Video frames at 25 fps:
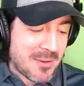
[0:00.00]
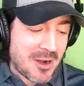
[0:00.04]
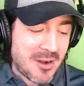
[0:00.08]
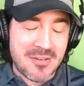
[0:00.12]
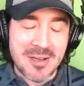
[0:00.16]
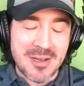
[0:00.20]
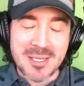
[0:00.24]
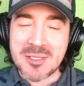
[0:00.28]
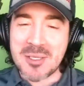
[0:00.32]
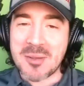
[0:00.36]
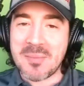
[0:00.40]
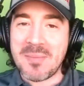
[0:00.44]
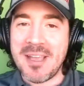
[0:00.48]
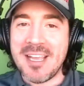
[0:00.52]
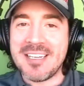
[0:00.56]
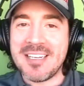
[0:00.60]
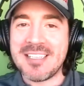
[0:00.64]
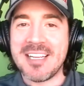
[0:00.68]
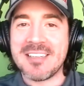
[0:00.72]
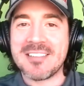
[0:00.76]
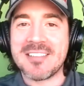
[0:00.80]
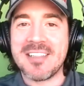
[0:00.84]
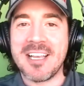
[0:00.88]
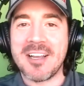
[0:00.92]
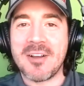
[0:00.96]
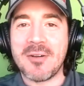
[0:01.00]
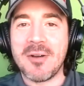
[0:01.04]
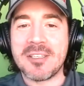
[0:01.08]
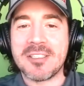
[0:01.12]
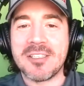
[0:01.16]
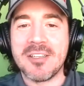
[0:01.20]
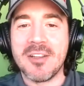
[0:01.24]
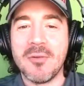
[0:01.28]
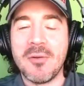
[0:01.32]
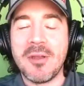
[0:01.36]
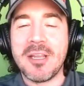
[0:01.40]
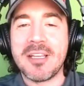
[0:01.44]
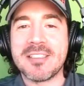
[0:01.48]
our Facebook page, answer that
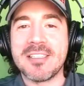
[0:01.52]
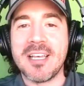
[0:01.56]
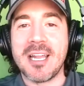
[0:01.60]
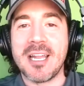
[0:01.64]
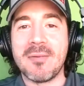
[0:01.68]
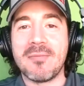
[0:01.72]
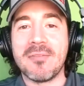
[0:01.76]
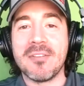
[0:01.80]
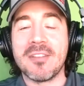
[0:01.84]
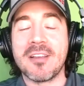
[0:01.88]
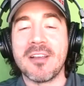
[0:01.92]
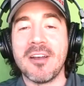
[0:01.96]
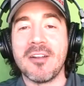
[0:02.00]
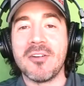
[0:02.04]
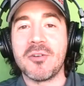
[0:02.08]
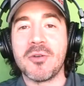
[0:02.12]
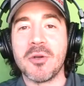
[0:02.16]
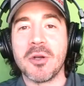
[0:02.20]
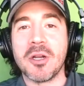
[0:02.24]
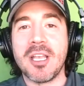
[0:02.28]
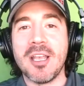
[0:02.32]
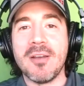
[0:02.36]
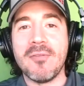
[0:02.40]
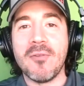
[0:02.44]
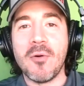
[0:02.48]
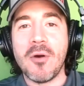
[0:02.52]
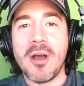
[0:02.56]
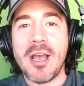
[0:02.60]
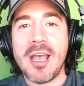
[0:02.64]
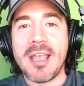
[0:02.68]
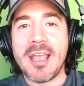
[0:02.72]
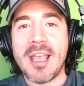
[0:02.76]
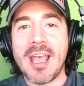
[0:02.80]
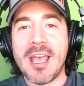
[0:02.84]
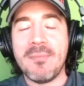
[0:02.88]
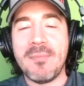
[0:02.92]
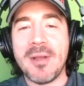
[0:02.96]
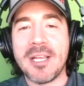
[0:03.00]
question of the week, sign up for the Country Road
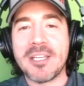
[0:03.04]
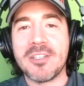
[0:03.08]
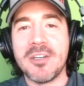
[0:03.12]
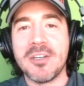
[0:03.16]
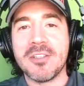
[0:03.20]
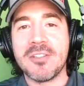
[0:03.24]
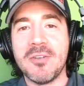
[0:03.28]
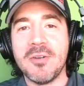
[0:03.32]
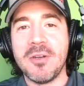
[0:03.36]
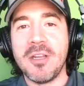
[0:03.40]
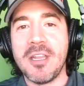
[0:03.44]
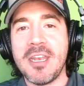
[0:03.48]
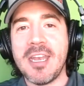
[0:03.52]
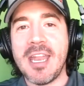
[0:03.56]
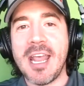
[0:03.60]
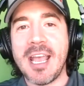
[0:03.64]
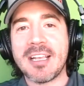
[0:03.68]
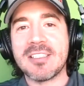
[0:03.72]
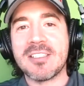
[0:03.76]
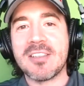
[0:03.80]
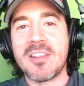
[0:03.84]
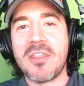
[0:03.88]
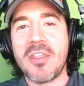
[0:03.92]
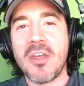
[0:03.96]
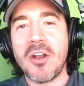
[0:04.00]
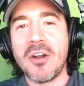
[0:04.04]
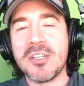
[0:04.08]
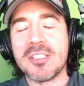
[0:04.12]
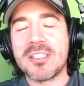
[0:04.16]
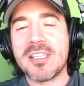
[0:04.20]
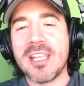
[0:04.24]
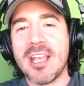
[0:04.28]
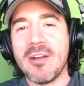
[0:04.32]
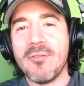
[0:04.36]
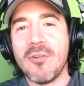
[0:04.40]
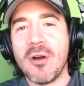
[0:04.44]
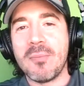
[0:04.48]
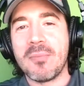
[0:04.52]
giveaway, and make sure to tune in next
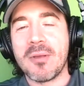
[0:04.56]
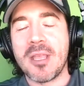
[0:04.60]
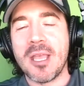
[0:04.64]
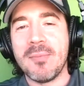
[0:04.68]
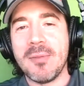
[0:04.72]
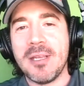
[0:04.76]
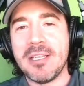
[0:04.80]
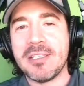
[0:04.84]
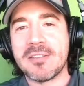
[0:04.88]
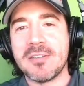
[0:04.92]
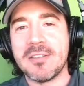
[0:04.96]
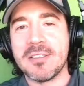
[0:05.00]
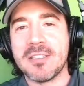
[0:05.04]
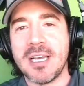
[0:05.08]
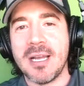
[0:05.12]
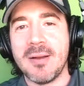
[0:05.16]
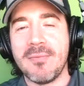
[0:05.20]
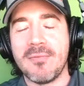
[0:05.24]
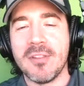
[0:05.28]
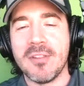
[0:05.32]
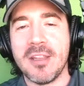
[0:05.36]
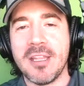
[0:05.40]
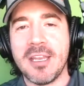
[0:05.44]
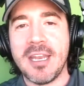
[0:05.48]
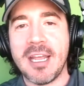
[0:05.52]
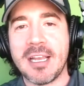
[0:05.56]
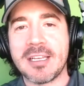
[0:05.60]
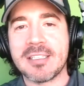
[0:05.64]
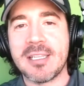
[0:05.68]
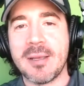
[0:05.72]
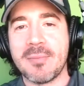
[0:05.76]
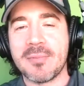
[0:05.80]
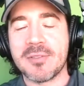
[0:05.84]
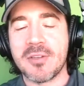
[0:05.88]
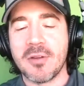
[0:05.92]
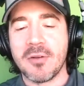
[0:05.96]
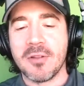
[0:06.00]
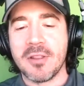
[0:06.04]
Thursday at 1 p.m. Eastern time for the next
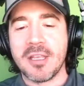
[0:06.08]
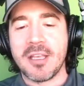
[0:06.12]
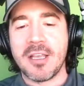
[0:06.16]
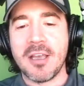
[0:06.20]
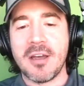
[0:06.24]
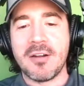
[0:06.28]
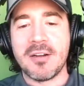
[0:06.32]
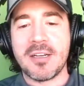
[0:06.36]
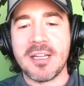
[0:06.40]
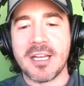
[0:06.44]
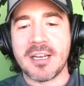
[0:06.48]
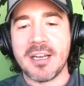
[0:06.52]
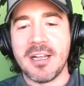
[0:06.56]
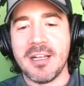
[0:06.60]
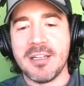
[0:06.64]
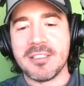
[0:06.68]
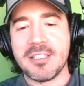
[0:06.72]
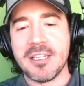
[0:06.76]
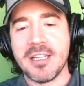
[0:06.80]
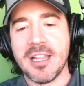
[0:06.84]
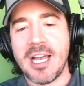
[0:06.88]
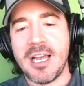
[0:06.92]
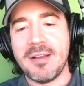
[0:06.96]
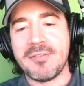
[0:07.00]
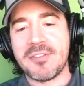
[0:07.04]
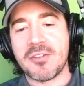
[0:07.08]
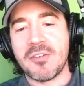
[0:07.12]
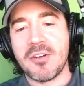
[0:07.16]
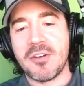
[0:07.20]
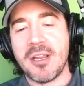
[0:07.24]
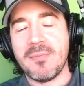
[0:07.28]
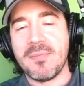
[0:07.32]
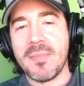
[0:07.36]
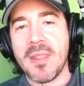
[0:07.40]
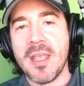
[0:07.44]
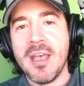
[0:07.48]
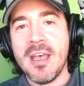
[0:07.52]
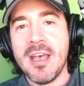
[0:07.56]
episode of the Gunner Technology
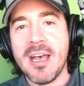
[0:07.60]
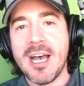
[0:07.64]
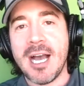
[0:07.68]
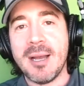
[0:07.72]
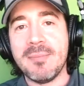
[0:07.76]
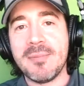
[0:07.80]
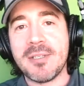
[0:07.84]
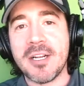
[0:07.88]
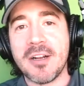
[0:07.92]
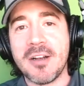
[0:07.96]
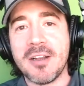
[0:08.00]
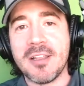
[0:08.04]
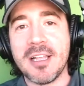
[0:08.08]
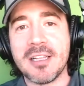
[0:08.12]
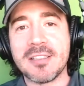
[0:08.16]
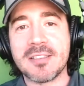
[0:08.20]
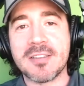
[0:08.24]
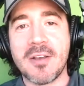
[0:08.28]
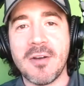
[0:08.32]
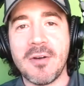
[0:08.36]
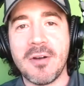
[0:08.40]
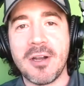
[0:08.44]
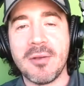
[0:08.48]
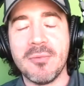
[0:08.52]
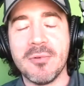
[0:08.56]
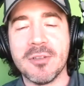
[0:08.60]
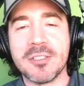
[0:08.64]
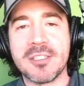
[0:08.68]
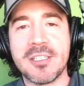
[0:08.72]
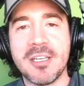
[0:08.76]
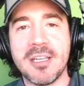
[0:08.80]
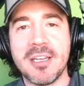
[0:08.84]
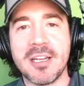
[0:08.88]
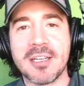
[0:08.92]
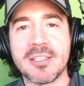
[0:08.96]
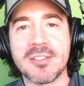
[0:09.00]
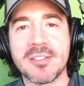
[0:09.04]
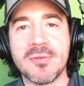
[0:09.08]
Livestream. I'm Jerry. That's Cody. We'll see
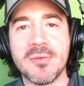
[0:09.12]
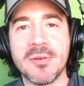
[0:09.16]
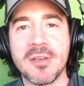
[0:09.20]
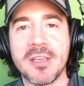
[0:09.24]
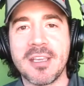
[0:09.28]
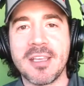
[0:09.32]
you next week.